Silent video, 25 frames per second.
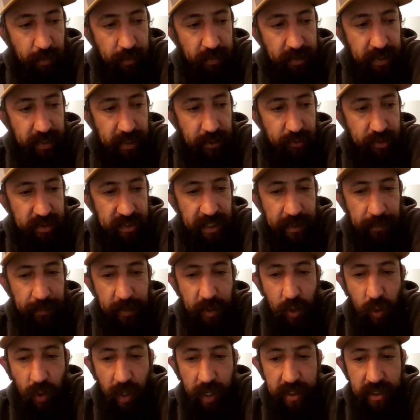from he was
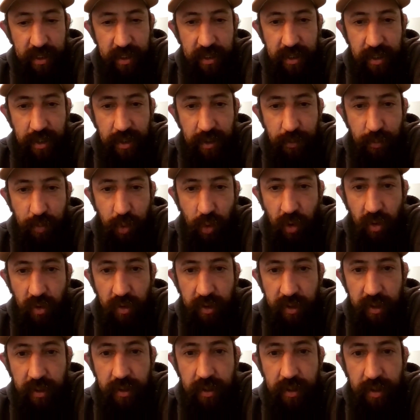Team Quest
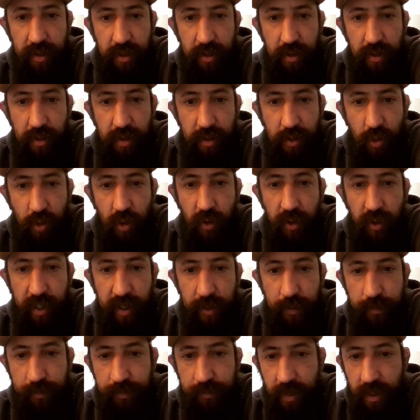Portland,
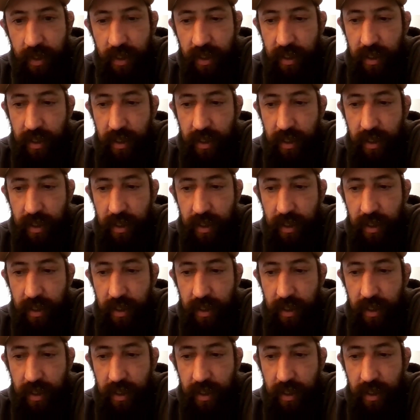Oregon,